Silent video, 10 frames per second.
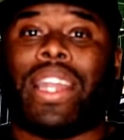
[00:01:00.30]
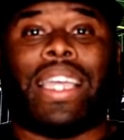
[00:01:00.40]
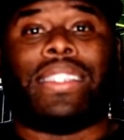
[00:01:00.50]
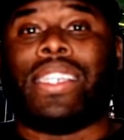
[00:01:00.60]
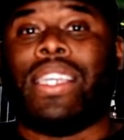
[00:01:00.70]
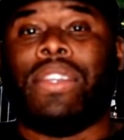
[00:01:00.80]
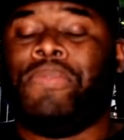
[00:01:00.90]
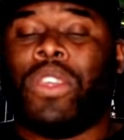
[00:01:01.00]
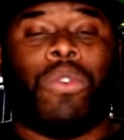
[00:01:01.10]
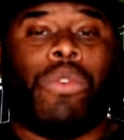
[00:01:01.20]

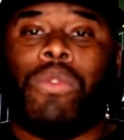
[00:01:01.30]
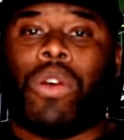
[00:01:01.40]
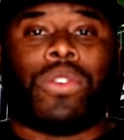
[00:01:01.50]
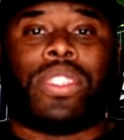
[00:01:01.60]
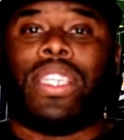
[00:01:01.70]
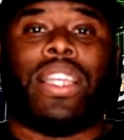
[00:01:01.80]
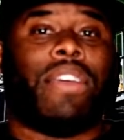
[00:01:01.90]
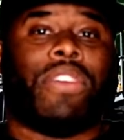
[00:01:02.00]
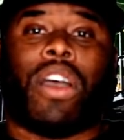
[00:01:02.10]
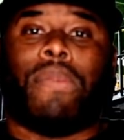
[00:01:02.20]
nineteen, we won't see
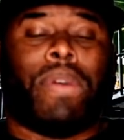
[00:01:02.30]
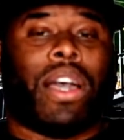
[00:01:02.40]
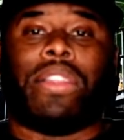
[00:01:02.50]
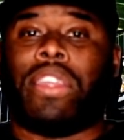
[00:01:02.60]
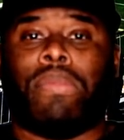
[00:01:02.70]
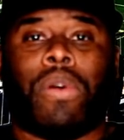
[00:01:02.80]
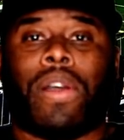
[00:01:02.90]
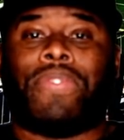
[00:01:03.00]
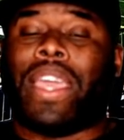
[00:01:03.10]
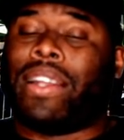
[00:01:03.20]
Le'Veon Bell
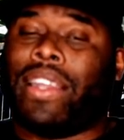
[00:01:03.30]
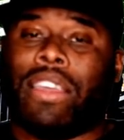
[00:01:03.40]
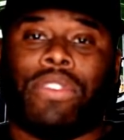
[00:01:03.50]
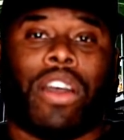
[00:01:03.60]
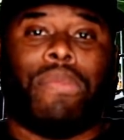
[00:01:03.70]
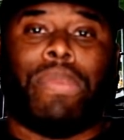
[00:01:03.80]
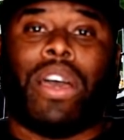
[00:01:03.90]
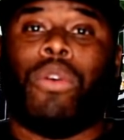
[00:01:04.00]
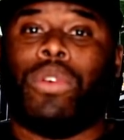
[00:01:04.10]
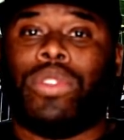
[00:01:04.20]
anymore. I think Le'Veon
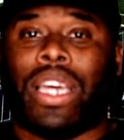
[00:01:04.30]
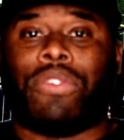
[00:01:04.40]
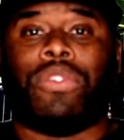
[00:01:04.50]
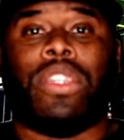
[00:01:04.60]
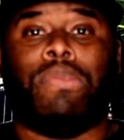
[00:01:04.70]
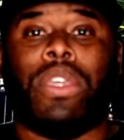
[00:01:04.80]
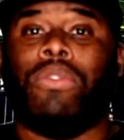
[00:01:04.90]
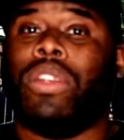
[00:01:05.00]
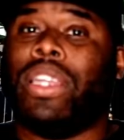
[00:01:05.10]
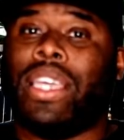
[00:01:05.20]
Bell will definitely be
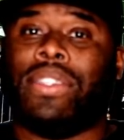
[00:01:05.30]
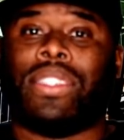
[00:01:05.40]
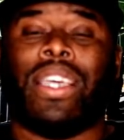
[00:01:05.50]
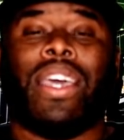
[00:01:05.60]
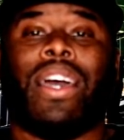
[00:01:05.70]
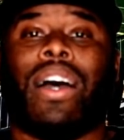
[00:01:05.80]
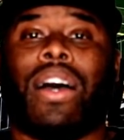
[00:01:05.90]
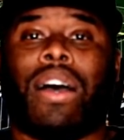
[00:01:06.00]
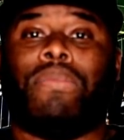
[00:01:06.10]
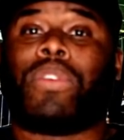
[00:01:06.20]
released
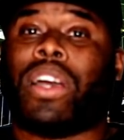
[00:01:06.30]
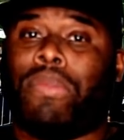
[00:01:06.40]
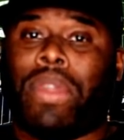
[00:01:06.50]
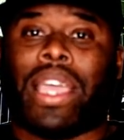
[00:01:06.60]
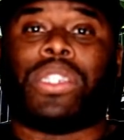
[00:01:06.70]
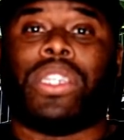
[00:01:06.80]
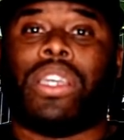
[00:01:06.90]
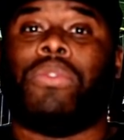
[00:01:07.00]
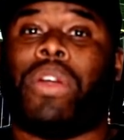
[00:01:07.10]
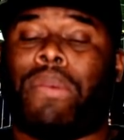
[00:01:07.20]
um, come next
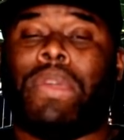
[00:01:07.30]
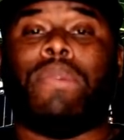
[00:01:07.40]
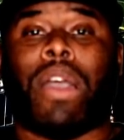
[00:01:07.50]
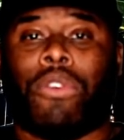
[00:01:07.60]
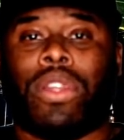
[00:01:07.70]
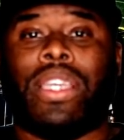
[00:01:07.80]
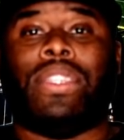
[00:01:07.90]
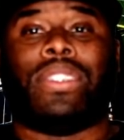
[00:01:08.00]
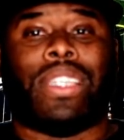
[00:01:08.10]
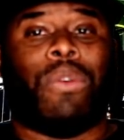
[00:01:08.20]
year, and what I mean by
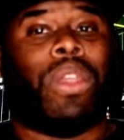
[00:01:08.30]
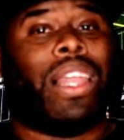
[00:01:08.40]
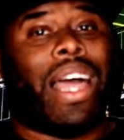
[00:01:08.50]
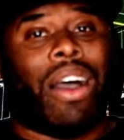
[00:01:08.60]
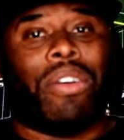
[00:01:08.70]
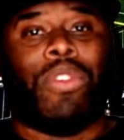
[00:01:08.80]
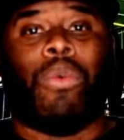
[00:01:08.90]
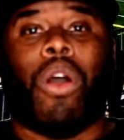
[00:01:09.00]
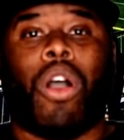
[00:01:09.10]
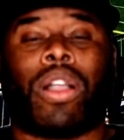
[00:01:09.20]
release is they will allow him to
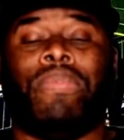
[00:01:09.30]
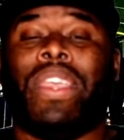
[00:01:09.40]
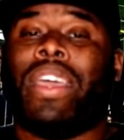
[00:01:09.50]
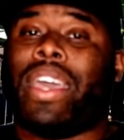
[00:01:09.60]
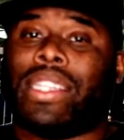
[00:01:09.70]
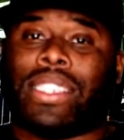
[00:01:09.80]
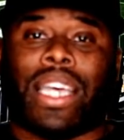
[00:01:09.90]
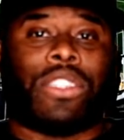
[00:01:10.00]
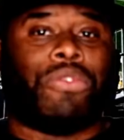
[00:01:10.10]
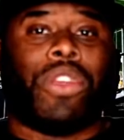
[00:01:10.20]
walk and
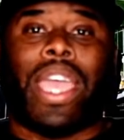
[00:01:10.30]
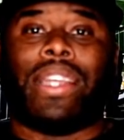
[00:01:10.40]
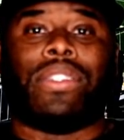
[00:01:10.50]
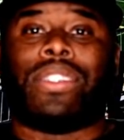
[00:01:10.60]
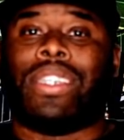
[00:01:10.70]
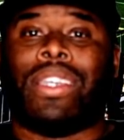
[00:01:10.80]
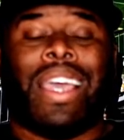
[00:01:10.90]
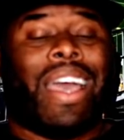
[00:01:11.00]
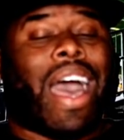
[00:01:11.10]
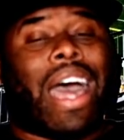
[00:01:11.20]
test free agency.
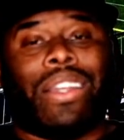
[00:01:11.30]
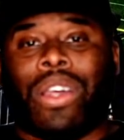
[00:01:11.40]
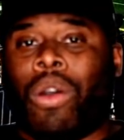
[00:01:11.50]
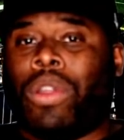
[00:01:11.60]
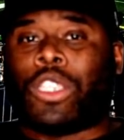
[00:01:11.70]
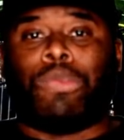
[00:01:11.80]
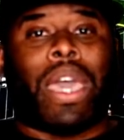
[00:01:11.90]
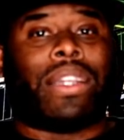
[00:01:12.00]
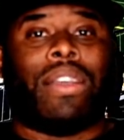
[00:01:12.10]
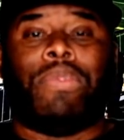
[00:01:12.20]
I don't
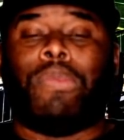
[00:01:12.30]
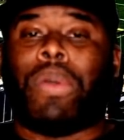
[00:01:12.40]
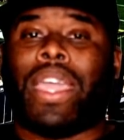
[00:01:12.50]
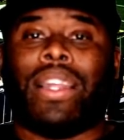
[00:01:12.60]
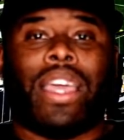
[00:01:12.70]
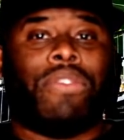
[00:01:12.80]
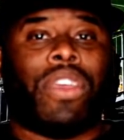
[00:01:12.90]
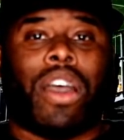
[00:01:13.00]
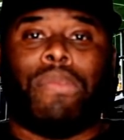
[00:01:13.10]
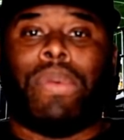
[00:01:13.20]
expect them to pay
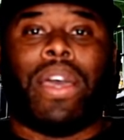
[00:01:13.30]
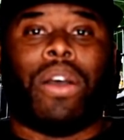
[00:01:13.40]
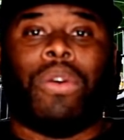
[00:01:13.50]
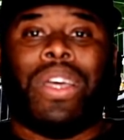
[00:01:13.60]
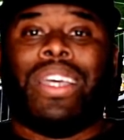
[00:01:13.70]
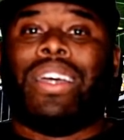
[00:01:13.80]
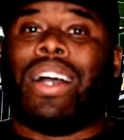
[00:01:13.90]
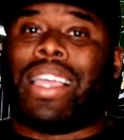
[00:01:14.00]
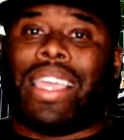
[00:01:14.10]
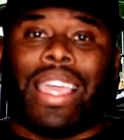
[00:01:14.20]
Le'Veon Bell
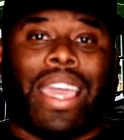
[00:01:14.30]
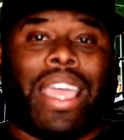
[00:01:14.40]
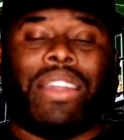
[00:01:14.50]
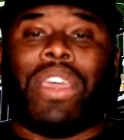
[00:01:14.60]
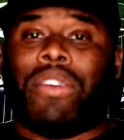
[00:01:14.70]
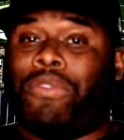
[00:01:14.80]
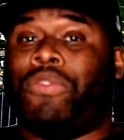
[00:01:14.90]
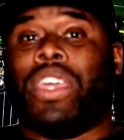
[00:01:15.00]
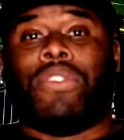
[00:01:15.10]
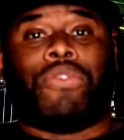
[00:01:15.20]
again
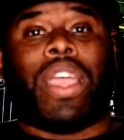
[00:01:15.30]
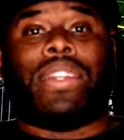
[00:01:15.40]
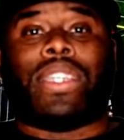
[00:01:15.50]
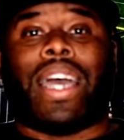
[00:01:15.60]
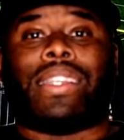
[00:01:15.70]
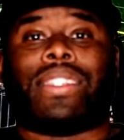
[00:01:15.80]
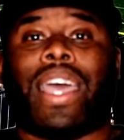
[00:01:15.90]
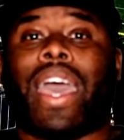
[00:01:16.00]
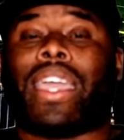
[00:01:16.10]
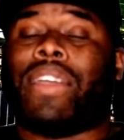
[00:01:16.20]
via franchise
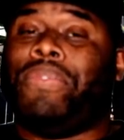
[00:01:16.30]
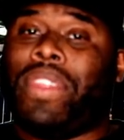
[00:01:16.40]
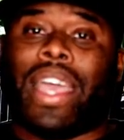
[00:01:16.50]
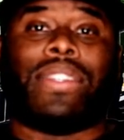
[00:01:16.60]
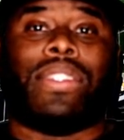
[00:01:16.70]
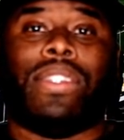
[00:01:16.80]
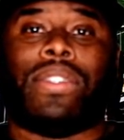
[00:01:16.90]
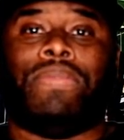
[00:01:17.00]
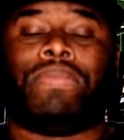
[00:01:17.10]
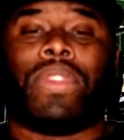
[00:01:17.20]
tag next
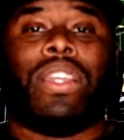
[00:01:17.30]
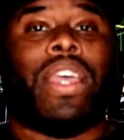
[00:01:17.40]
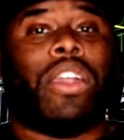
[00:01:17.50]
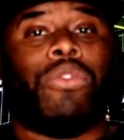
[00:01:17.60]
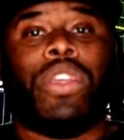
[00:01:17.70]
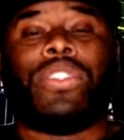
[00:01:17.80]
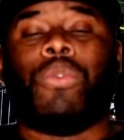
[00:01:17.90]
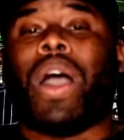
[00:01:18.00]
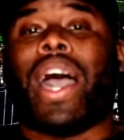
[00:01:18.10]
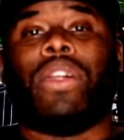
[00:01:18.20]
season. Now, the
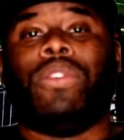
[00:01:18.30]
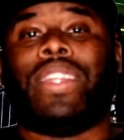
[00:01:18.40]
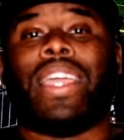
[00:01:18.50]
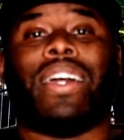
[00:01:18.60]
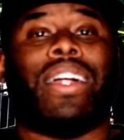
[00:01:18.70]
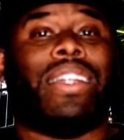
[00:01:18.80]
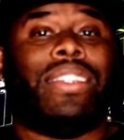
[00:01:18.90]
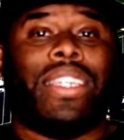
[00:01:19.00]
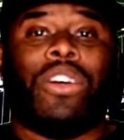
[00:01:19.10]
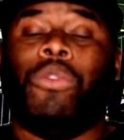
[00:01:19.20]
reason why I don't think
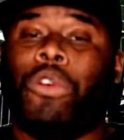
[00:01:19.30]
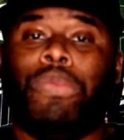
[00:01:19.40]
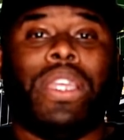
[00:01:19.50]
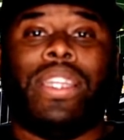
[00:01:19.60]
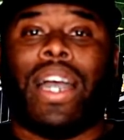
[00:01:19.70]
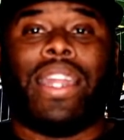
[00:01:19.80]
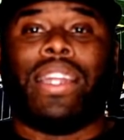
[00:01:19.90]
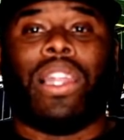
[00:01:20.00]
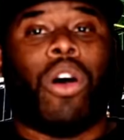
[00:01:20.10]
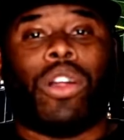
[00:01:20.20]
a deal will be done
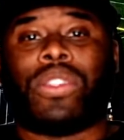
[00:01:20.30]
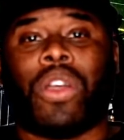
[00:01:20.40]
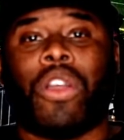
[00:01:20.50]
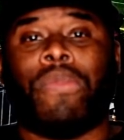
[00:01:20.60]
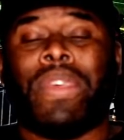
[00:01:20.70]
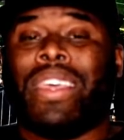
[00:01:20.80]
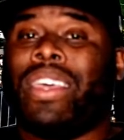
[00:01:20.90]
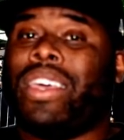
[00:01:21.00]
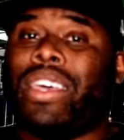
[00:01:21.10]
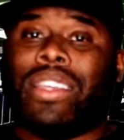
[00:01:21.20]
in the long term
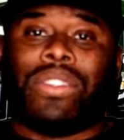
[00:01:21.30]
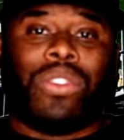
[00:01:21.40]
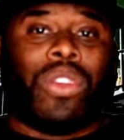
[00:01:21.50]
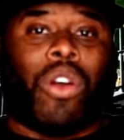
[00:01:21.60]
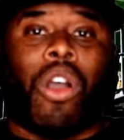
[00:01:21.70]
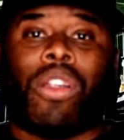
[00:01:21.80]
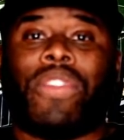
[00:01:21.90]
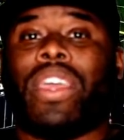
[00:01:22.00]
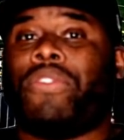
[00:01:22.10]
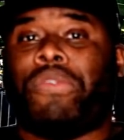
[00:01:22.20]
is, you know, all of
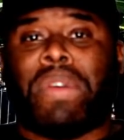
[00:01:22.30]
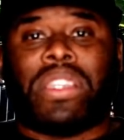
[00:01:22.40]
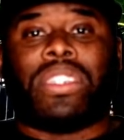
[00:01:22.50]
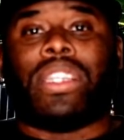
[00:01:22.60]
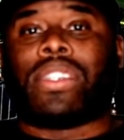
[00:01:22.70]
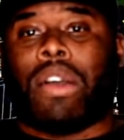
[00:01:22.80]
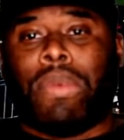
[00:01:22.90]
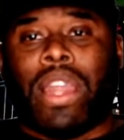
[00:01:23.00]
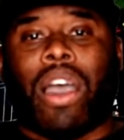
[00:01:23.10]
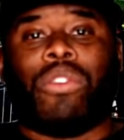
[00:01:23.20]
the information that's
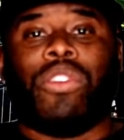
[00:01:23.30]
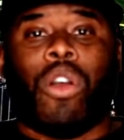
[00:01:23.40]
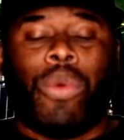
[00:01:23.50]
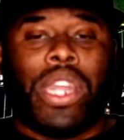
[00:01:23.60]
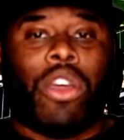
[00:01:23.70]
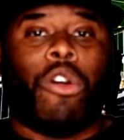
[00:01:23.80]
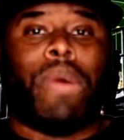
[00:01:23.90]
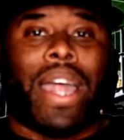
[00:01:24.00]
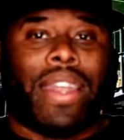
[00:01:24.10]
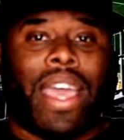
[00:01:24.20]
coming out. You know, we know
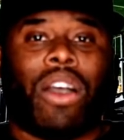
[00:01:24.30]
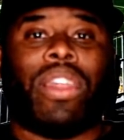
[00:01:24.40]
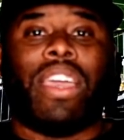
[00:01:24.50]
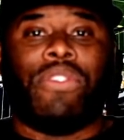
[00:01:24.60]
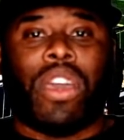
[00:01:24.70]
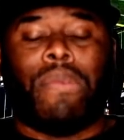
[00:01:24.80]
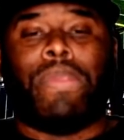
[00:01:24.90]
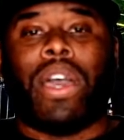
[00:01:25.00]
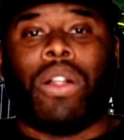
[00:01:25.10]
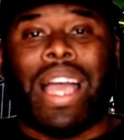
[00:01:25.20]
by now
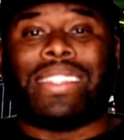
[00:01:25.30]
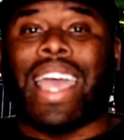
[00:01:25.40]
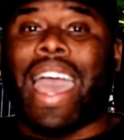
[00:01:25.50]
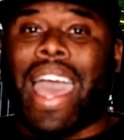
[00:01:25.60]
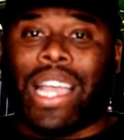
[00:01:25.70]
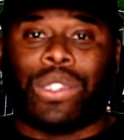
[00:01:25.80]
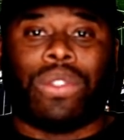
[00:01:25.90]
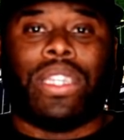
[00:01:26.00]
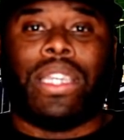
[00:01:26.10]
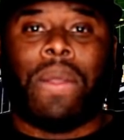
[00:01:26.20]
Le'Veon Bell has
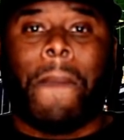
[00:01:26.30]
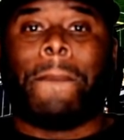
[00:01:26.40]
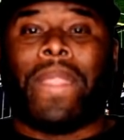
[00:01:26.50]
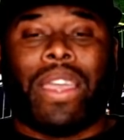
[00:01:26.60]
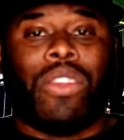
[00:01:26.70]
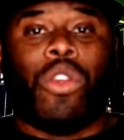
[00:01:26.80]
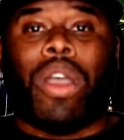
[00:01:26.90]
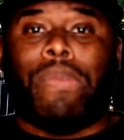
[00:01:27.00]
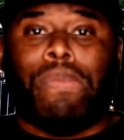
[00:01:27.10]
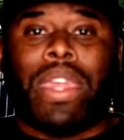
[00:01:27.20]
actually, you
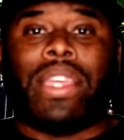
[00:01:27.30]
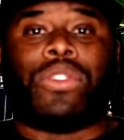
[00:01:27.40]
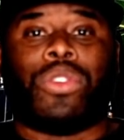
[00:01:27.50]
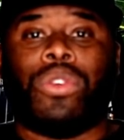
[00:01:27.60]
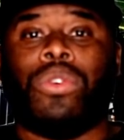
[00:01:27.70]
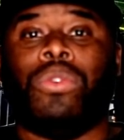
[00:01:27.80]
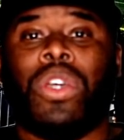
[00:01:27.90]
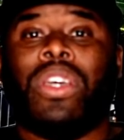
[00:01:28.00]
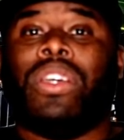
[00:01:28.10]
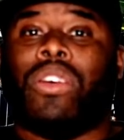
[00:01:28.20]
know, admitted to
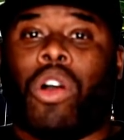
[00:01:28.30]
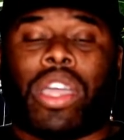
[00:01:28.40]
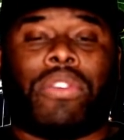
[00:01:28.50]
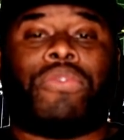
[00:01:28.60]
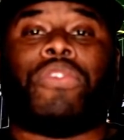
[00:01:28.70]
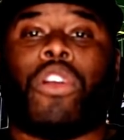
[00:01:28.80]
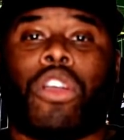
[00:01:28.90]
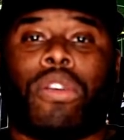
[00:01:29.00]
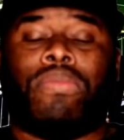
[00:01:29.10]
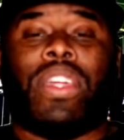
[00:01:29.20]
or
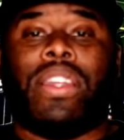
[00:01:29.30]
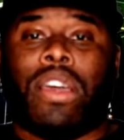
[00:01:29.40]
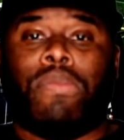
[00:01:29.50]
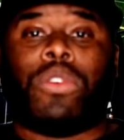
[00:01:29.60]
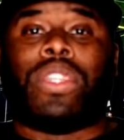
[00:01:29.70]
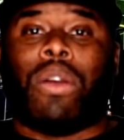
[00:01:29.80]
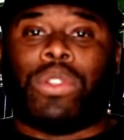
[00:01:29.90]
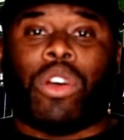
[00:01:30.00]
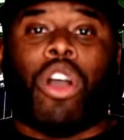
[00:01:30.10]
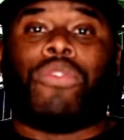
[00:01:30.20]
confirmed the numbers that
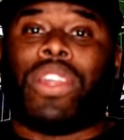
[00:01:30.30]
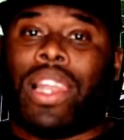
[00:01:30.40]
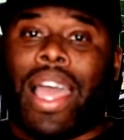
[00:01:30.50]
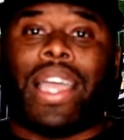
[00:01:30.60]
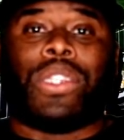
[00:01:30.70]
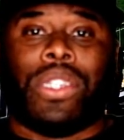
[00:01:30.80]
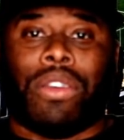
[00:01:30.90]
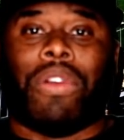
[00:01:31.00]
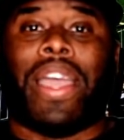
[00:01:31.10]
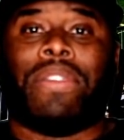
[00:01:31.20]
was offered last
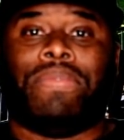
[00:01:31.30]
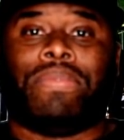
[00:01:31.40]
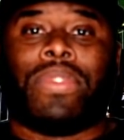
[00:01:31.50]
year, right?